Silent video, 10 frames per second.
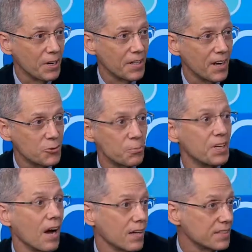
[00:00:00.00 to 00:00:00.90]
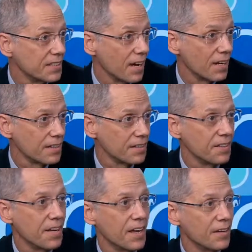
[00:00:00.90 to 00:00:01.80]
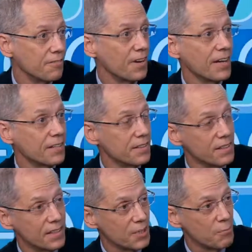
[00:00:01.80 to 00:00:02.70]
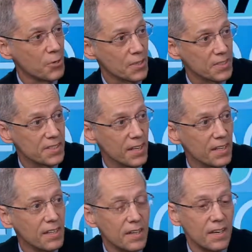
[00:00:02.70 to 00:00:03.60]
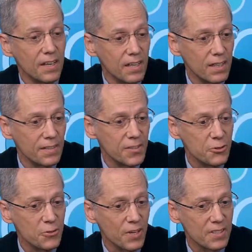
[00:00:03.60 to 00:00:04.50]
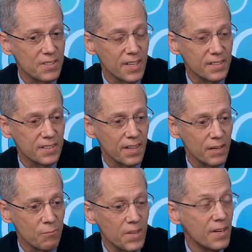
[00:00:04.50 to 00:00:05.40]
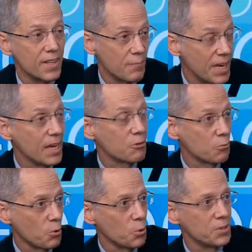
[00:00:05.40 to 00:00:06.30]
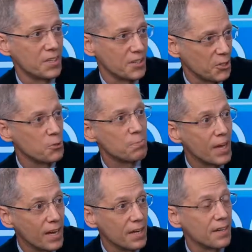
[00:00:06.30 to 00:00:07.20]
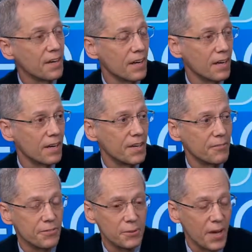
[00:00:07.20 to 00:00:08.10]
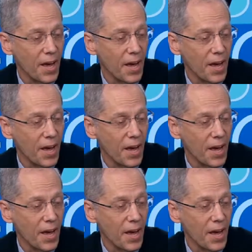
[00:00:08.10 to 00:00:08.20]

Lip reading: may recognize would be OxyContin and Vicodin and Percocet. These are drugs that they may have a role in acute pain if you